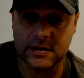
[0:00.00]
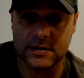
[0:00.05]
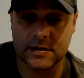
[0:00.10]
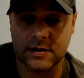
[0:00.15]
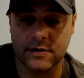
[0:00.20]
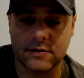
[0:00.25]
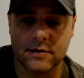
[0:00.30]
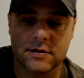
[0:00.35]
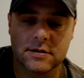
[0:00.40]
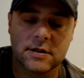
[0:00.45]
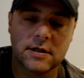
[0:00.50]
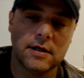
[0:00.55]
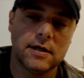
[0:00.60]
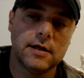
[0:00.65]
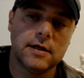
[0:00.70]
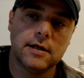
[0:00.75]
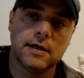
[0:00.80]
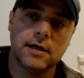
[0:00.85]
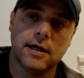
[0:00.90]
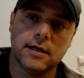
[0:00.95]
series,
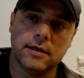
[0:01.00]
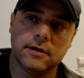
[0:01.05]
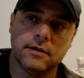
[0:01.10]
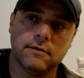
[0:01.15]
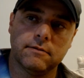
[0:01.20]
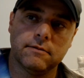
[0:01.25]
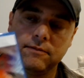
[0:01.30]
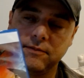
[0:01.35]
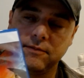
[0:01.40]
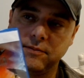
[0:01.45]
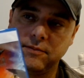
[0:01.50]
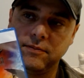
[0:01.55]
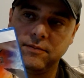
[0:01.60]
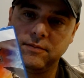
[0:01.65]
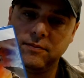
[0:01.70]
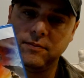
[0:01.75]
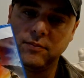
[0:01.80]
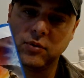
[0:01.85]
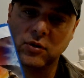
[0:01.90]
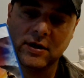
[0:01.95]
and the
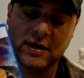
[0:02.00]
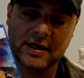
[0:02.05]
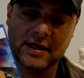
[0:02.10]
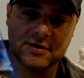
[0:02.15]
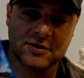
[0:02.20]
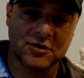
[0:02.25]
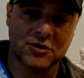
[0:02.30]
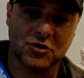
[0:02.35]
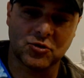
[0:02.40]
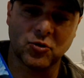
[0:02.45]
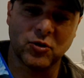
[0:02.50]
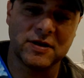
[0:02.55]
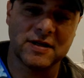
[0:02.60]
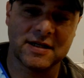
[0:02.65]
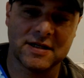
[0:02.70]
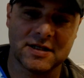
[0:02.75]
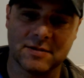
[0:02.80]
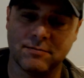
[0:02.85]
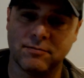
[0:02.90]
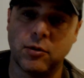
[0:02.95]
plane gets destroyed and
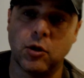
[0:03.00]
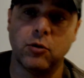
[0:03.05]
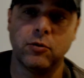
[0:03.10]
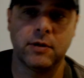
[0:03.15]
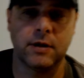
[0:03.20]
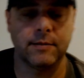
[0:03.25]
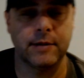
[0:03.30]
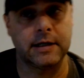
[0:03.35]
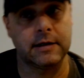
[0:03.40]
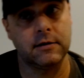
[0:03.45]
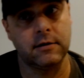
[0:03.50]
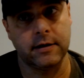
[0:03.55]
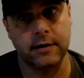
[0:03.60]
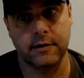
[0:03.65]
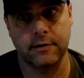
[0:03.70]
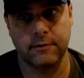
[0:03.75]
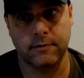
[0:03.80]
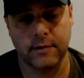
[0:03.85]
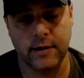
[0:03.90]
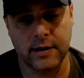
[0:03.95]
then it's a boat and I'm like, oh, I
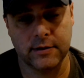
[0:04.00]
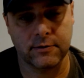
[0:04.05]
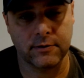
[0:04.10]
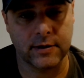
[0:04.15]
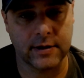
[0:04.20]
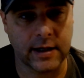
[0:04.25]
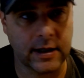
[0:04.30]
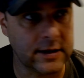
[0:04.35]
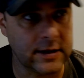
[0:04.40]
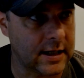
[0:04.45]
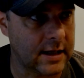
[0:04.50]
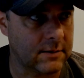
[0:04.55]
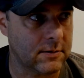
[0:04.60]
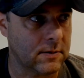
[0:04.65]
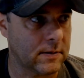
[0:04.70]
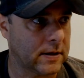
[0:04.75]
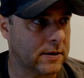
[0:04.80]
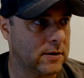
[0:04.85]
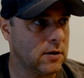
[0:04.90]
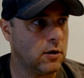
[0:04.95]
guess we're entering Endgame, and
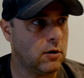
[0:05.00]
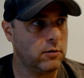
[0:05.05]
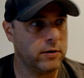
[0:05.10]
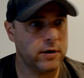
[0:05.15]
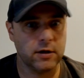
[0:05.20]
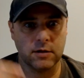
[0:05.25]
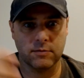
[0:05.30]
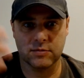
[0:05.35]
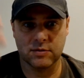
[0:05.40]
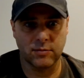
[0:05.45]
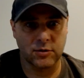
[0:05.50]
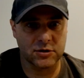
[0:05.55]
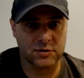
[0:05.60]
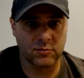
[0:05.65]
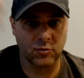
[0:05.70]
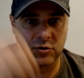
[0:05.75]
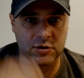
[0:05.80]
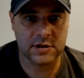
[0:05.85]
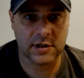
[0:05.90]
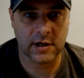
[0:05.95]
I'm like, no, here comes a bunch of
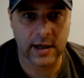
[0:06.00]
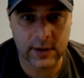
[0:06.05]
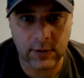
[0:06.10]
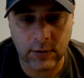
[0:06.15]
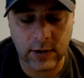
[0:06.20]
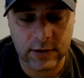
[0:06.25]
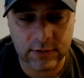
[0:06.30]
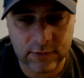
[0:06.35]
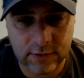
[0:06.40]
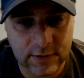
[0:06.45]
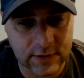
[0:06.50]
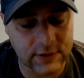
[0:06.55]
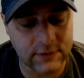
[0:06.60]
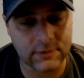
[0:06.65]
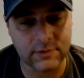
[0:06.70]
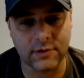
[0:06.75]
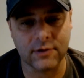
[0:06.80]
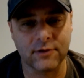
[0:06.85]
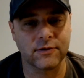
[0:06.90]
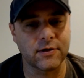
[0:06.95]
more side quests to do
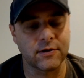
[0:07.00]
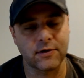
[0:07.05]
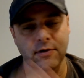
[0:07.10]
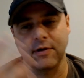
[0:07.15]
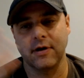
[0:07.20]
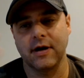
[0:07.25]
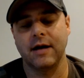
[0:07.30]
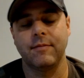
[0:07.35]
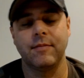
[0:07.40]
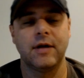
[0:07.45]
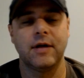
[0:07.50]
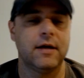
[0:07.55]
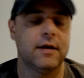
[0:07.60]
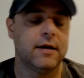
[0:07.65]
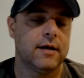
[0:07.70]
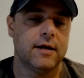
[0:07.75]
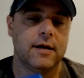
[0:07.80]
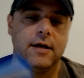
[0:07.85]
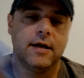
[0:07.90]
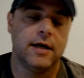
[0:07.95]
and all this other crap.
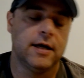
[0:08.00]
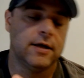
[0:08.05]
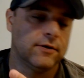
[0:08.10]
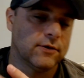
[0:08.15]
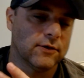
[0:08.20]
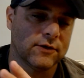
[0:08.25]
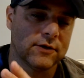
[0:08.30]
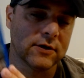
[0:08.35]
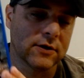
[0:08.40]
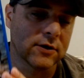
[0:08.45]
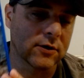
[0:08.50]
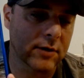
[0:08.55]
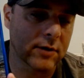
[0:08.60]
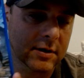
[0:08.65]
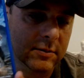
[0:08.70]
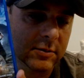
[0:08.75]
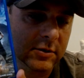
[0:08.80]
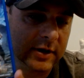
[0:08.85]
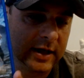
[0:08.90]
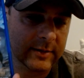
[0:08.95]
It's just an
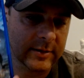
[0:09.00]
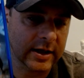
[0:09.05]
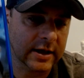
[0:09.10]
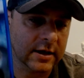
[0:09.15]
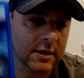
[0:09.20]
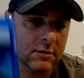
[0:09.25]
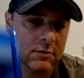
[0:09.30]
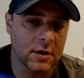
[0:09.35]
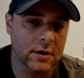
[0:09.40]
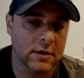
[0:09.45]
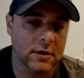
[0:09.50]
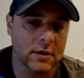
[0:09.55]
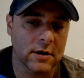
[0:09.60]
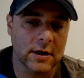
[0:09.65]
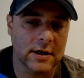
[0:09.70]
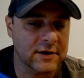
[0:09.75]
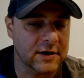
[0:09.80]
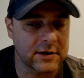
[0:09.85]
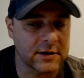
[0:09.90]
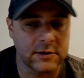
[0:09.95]
incredible game. I can go on and on.
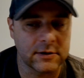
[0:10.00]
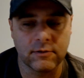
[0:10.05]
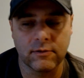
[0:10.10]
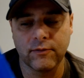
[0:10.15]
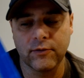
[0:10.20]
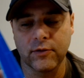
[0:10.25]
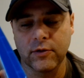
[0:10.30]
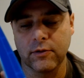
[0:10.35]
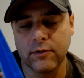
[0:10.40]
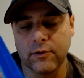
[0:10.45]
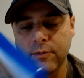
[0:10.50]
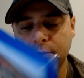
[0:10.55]
I think I did a review